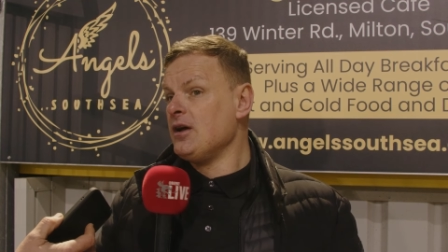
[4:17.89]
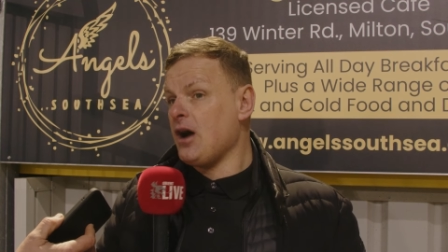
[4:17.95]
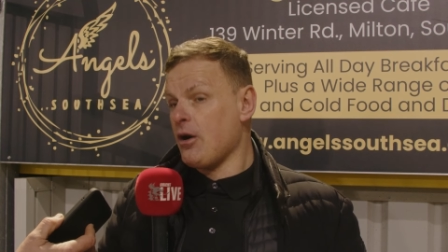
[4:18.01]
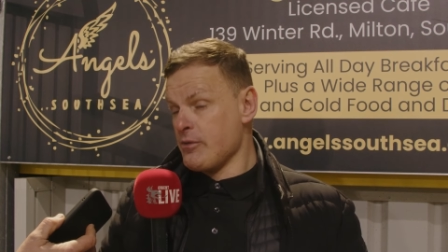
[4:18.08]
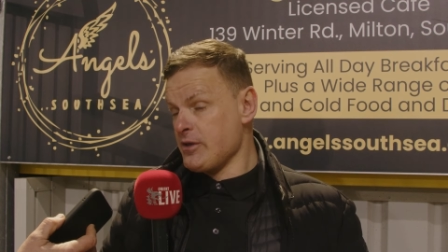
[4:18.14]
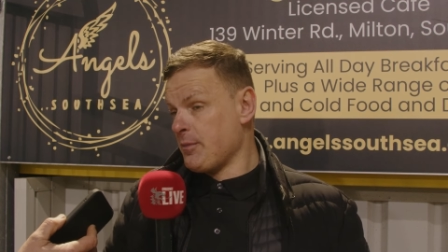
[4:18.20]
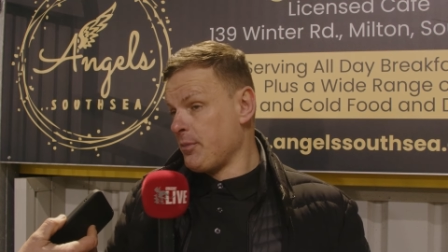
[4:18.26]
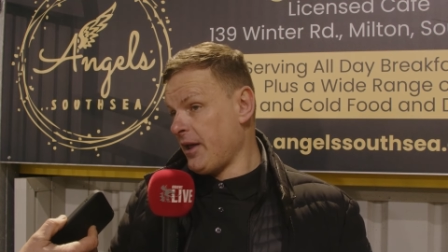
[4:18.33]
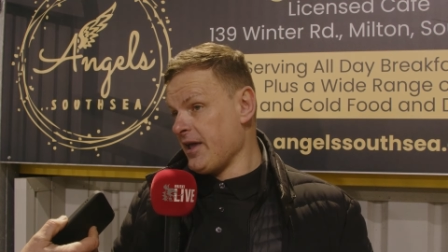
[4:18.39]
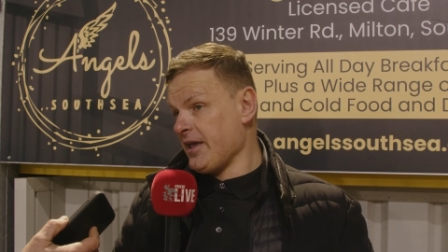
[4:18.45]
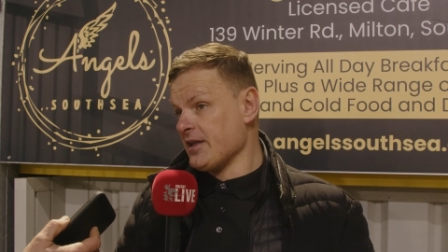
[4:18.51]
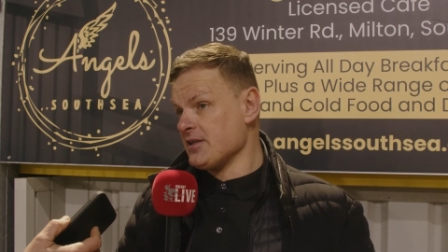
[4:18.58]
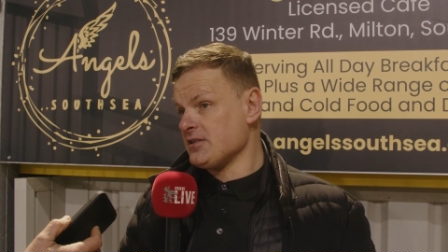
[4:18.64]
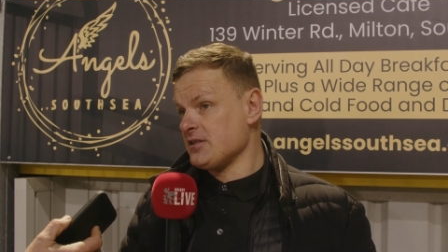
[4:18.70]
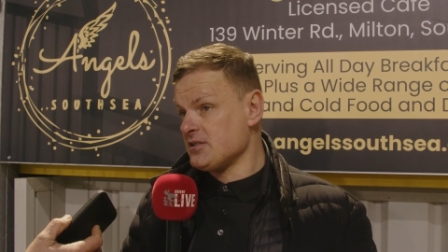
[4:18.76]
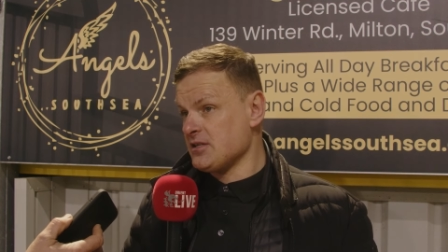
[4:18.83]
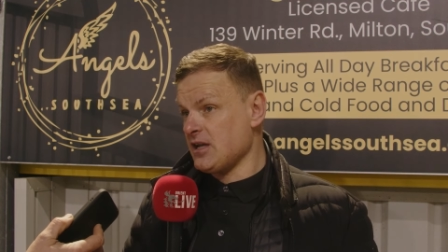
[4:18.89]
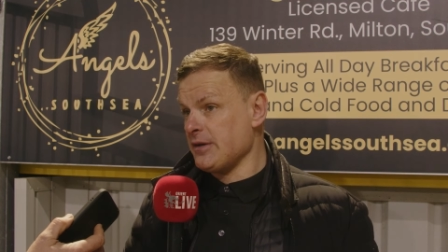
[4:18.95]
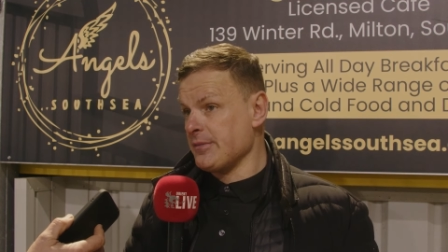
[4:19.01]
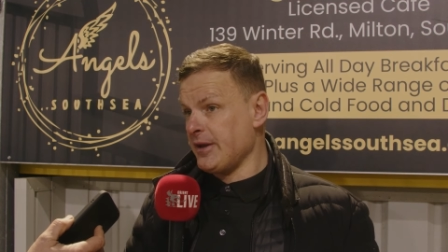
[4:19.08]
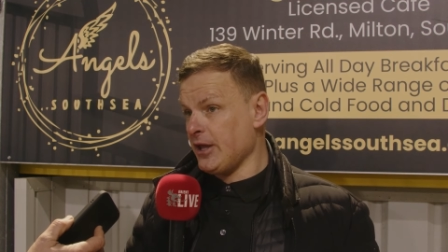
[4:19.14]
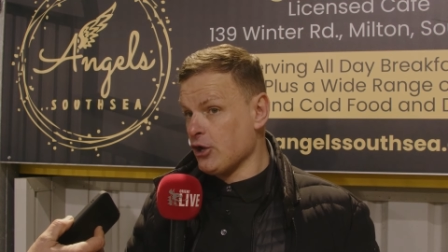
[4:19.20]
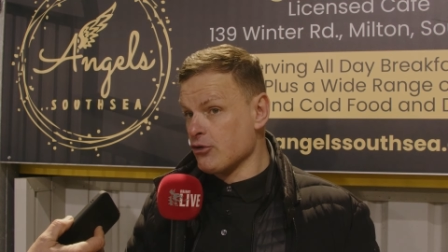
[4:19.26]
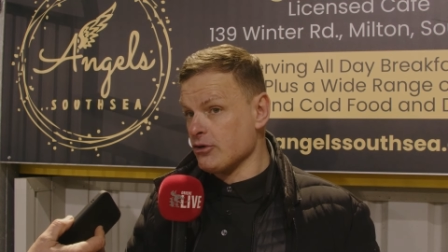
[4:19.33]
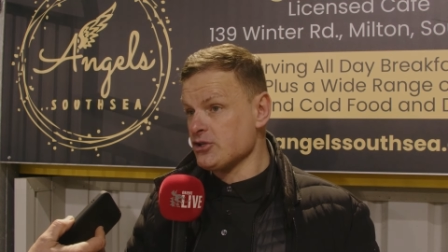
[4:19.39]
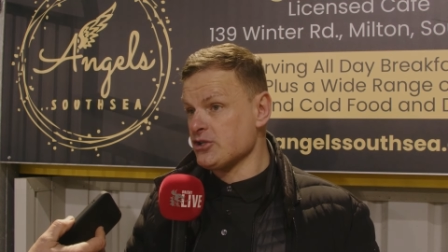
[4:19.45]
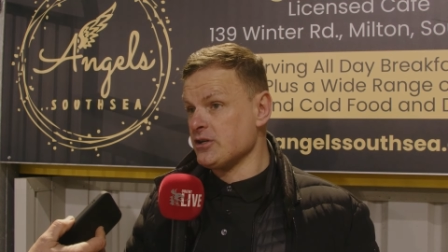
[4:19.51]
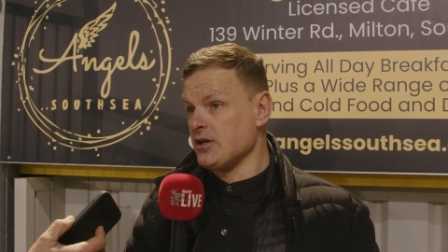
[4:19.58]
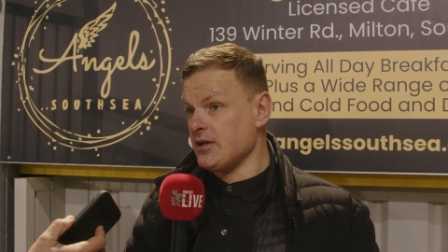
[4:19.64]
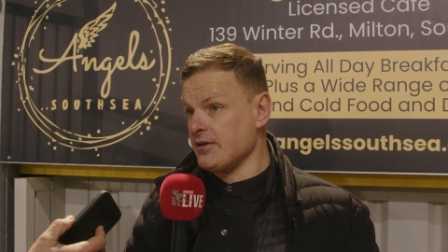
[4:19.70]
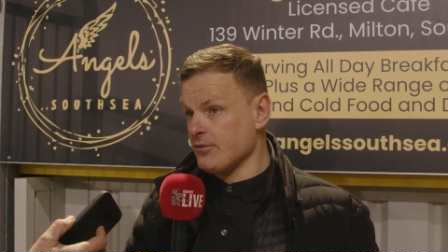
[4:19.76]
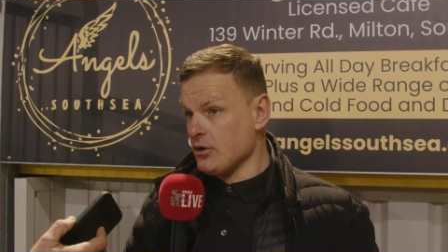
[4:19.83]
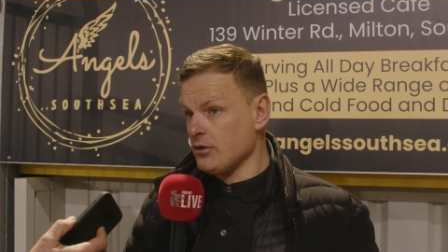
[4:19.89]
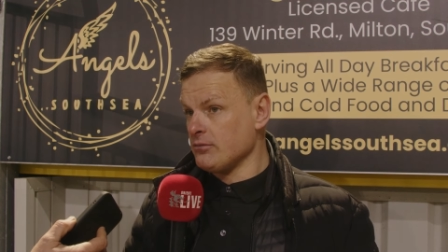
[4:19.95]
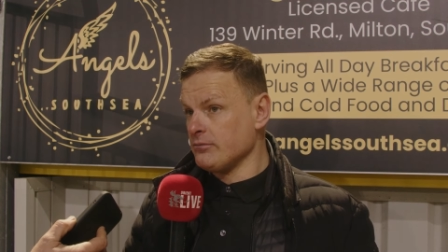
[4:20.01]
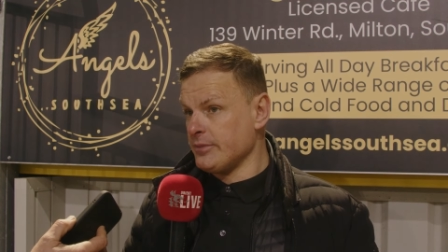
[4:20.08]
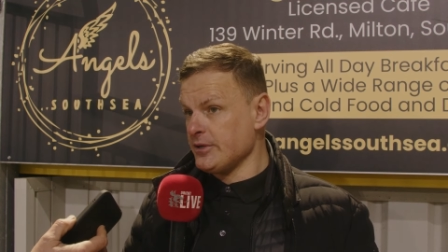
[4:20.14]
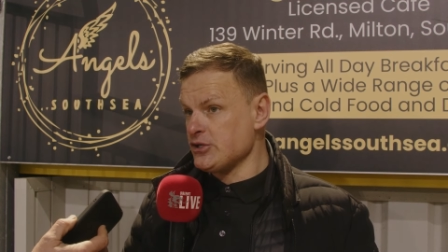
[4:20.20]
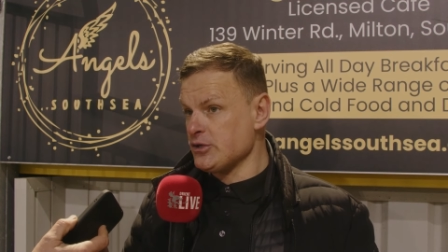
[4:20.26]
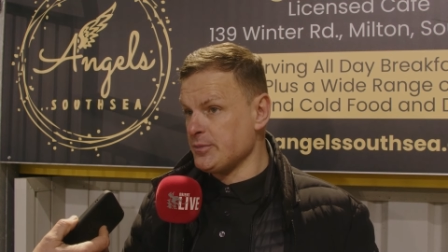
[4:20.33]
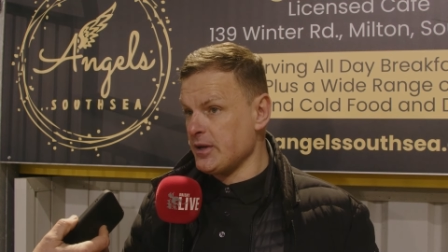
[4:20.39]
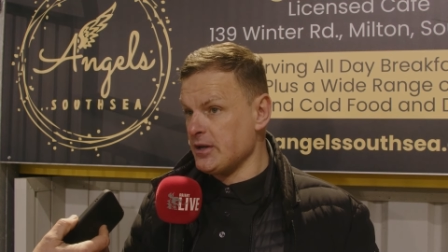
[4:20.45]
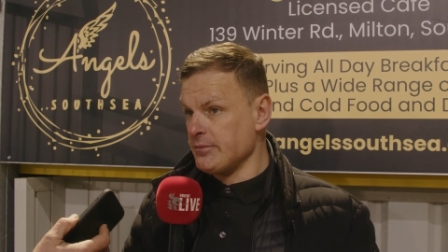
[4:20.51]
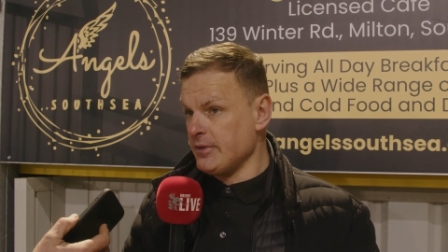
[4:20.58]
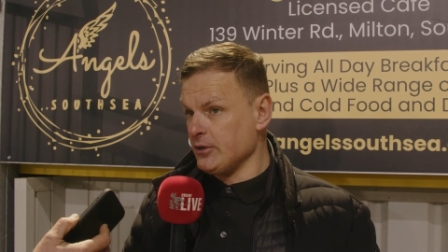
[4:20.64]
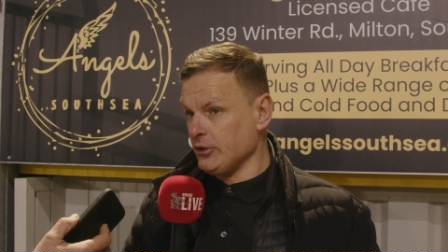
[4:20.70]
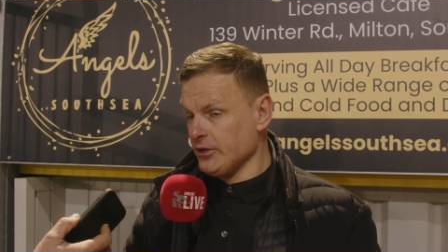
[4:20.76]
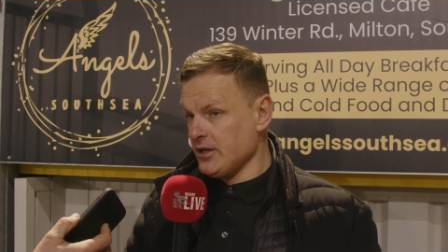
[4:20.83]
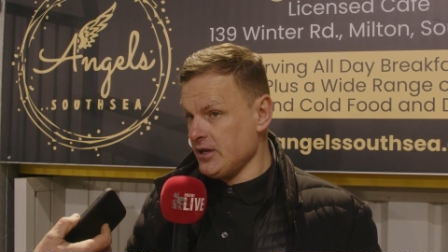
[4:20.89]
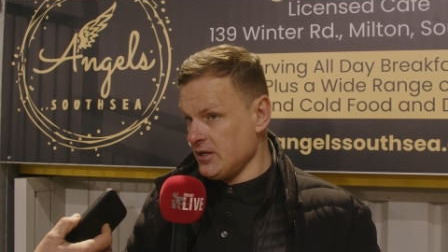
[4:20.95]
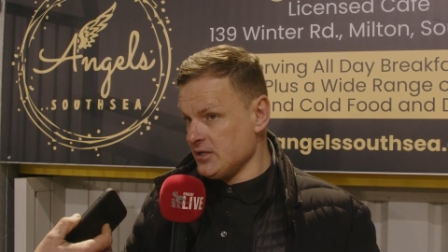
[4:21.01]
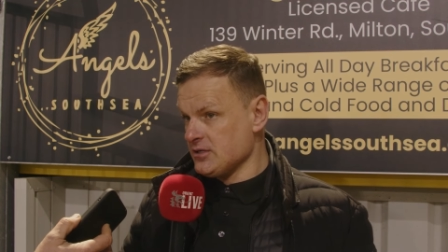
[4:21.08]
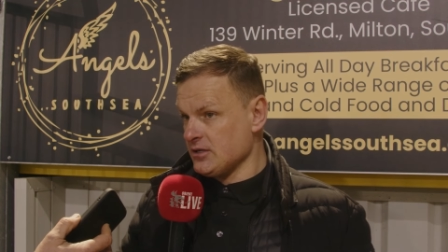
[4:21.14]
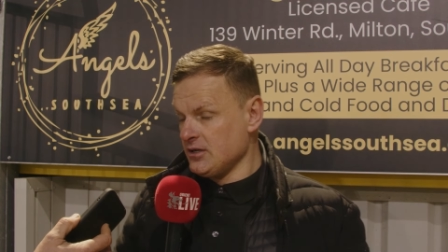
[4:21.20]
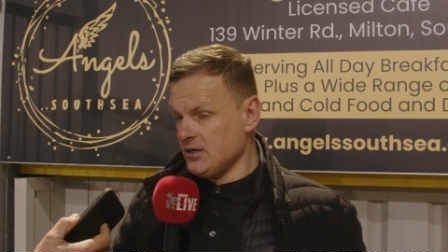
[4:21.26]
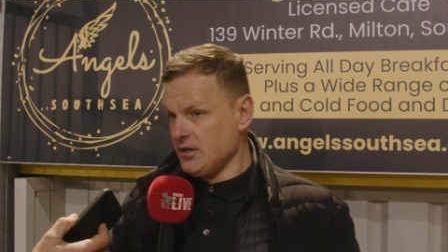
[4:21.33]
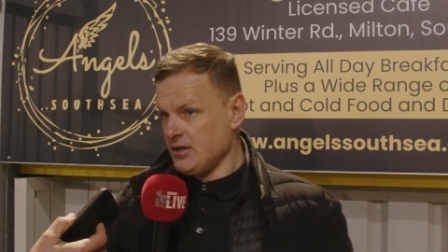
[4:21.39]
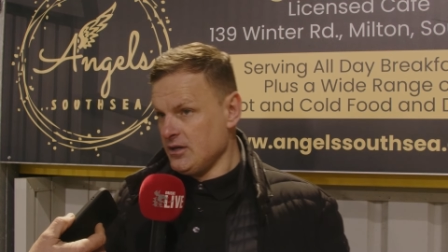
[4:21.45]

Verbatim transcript: And when you play against this team and they cross it and they've got Bishop in the middle, you need to